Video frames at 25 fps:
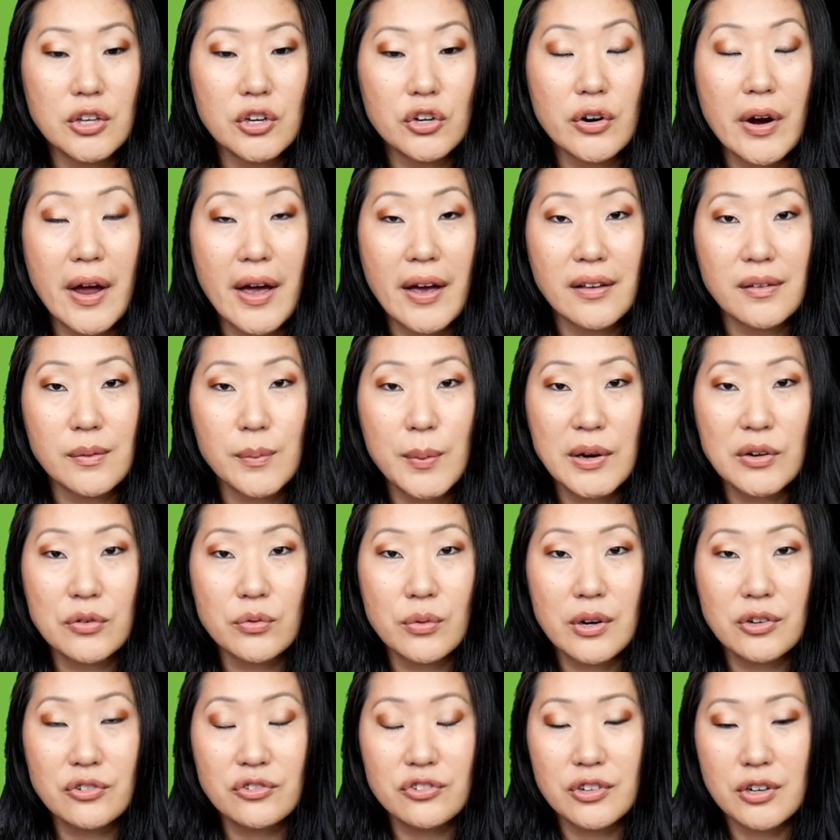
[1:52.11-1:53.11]
your
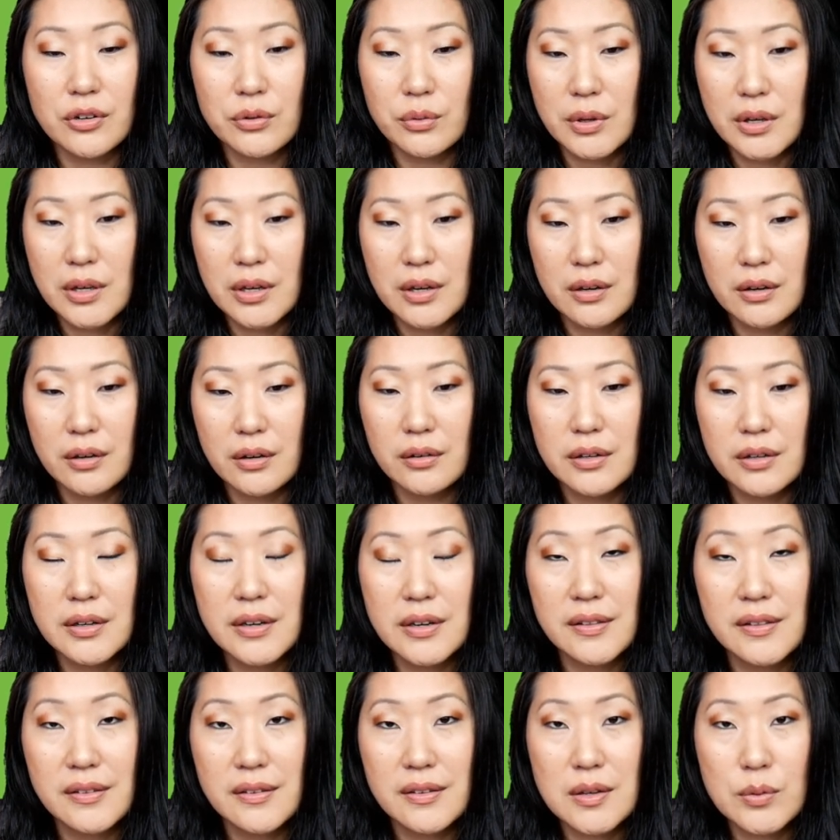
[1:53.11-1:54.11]
aspect ratio here
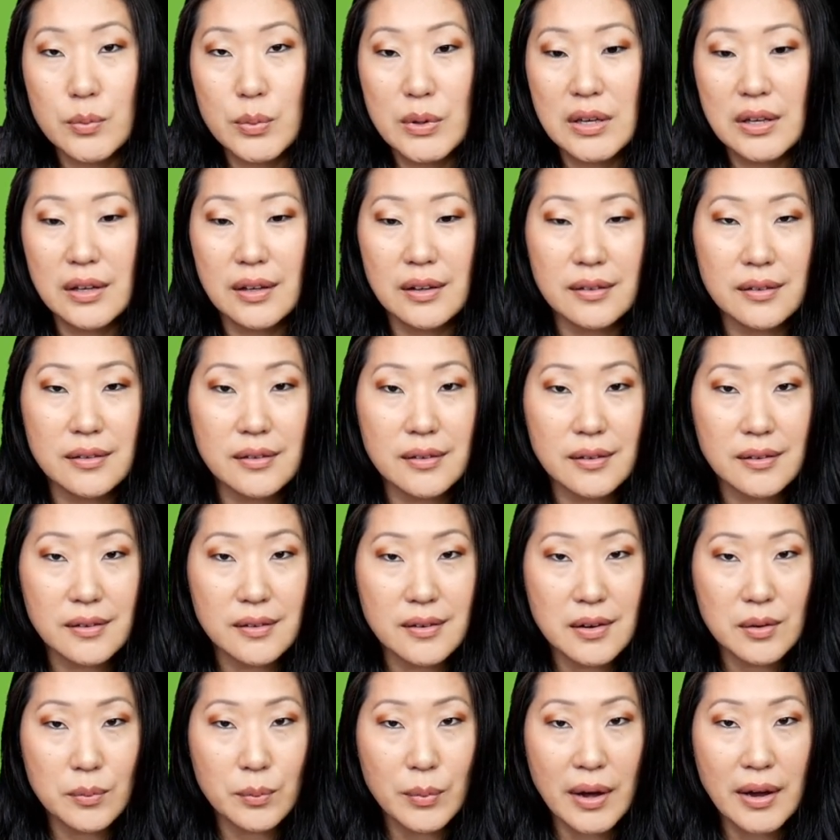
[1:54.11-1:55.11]
needs to be in
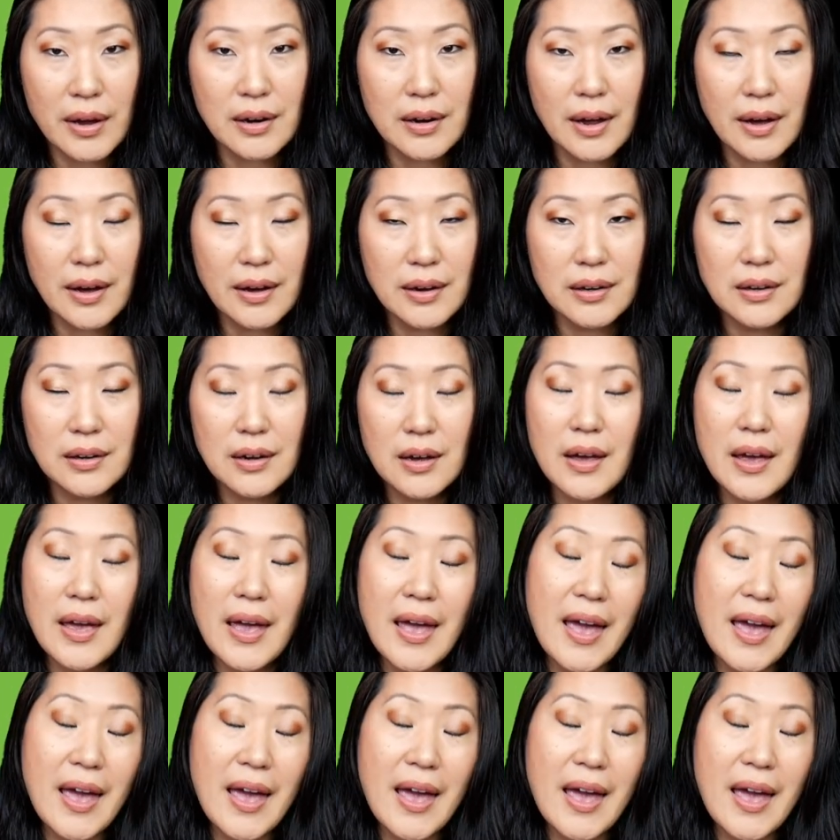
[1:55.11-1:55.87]
16 by 9.